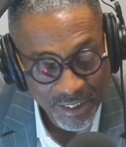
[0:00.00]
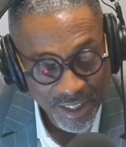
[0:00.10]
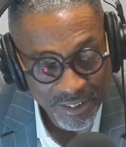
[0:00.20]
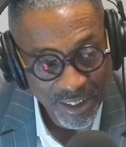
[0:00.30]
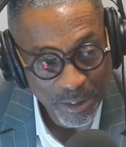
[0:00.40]

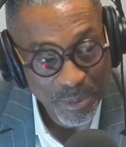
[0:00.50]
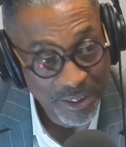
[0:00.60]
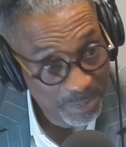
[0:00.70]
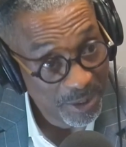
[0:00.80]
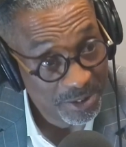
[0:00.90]
that gentleman
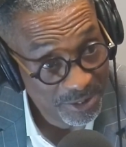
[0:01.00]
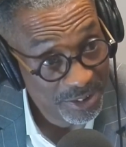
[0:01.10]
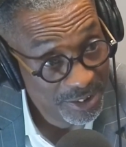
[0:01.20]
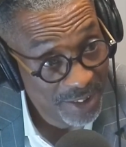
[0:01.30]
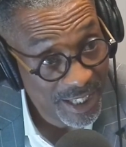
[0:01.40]
is personal
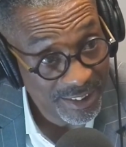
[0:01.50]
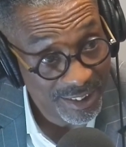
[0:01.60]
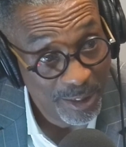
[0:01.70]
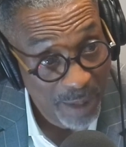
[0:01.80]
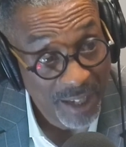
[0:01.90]
to you. I can
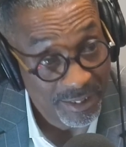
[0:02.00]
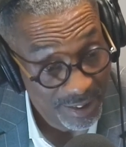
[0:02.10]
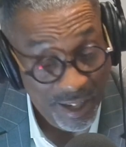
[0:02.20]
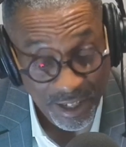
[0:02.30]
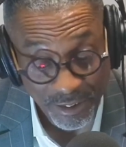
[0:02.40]
tell. I can
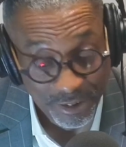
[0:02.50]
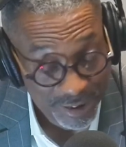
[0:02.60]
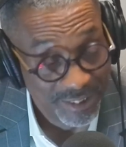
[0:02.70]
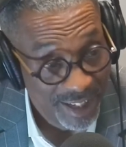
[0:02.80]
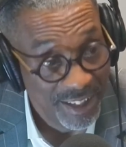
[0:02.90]
tell how you
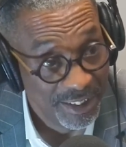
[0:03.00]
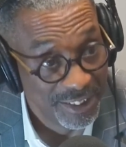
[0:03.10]
sit personal.